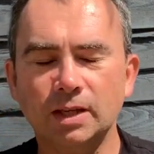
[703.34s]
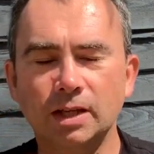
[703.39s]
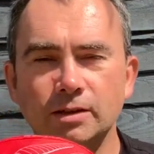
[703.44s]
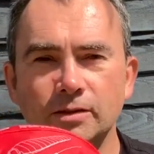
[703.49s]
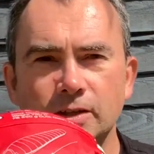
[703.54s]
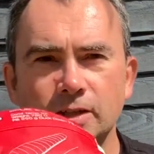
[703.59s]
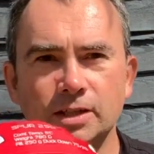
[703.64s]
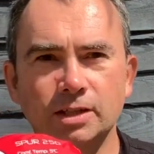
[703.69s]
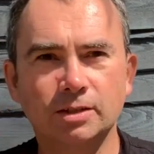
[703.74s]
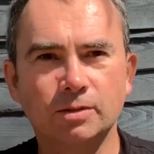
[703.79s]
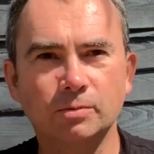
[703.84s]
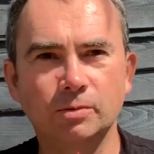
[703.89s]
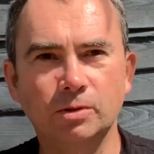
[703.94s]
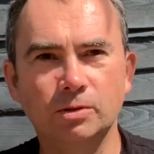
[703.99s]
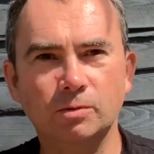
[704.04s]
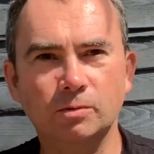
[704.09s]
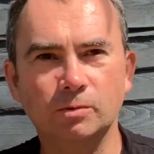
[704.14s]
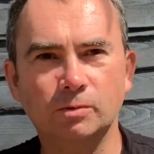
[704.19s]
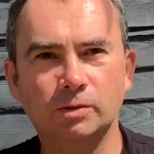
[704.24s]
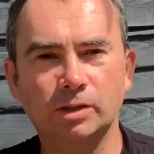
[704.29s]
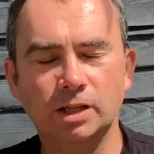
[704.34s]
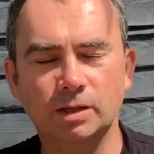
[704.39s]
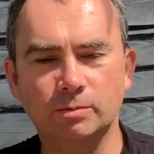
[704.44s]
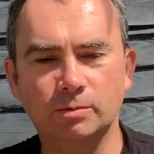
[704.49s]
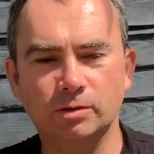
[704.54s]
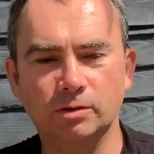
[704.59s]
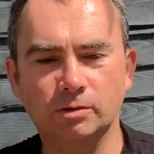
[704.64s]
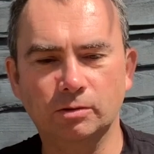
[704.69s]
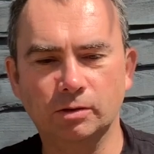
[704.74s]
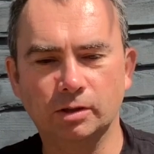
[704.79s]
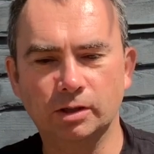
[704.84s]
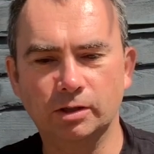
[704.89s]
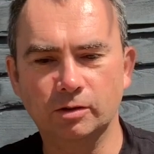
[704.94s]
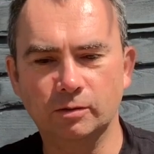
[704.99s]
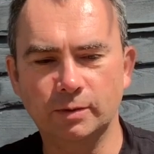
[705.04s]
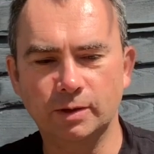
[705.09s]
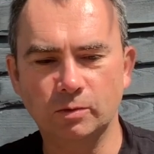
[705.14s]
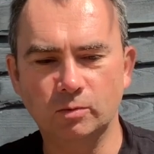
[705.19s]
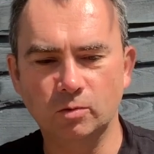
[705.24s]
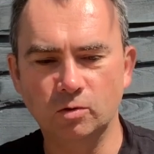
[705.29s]
this will keep you a little
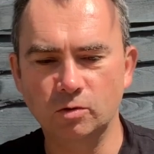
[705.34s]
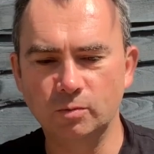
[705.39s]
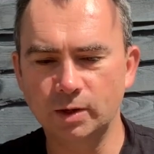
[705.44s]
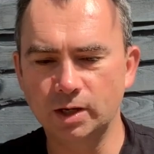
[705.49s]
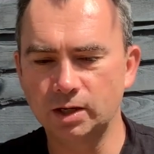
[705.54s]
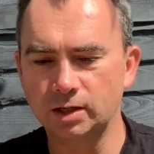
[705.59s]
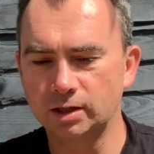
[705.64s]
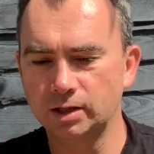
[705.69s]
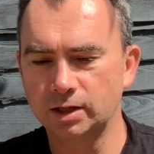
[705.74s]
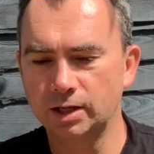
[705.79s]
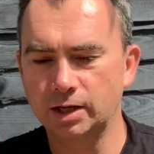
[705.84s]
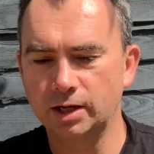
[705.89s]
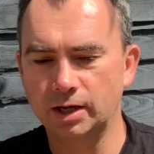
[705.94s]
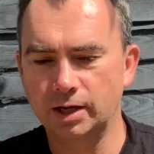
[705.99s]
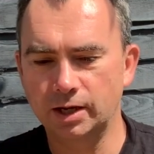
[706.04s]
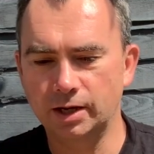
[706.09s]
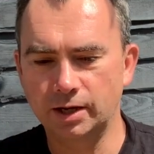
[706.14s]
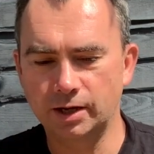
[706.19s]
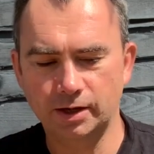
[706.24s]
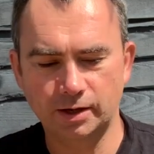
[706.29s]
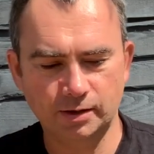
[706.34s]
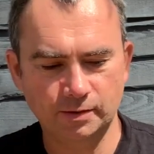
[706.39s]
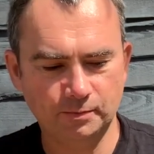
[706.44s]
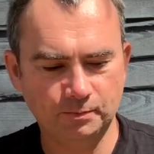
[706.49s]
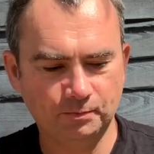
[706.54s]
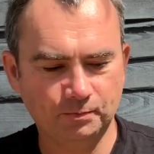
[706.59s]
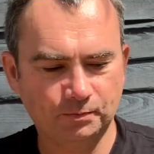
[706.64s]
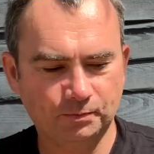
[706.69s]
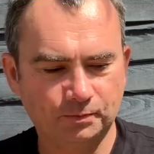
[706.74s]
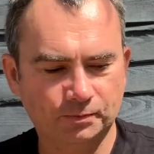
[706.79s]
bit warmer, but